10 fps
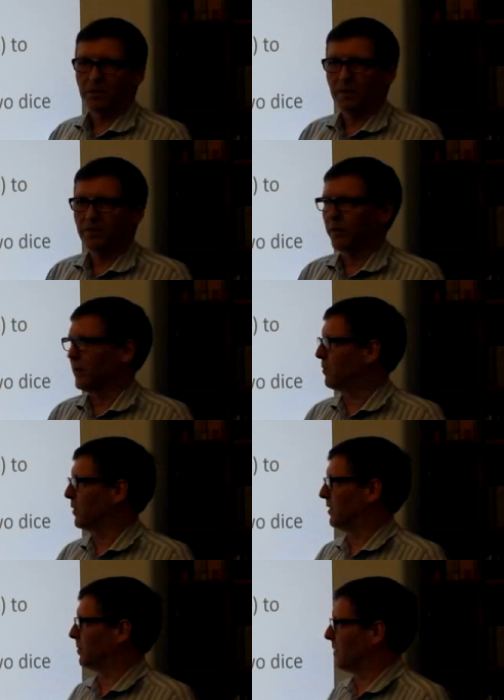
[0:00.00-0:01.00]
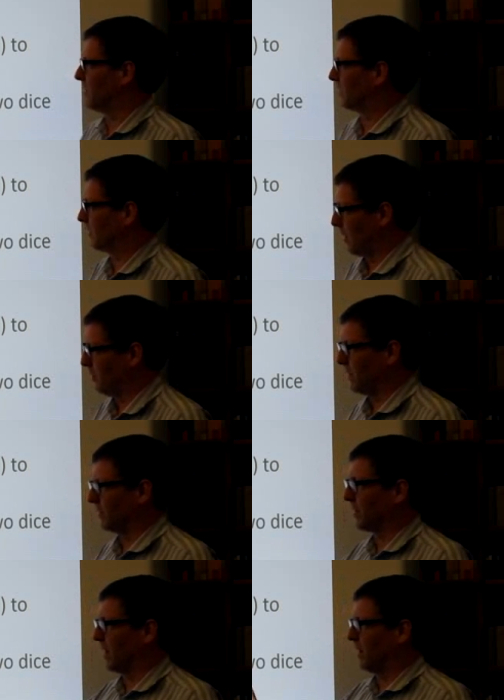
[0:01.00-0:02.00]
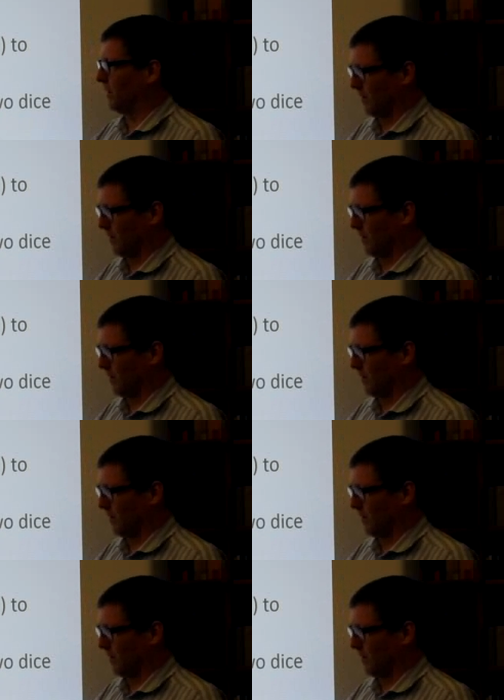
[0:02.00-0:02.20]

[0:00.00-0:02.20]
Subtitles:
is not influenced by this, how we assign.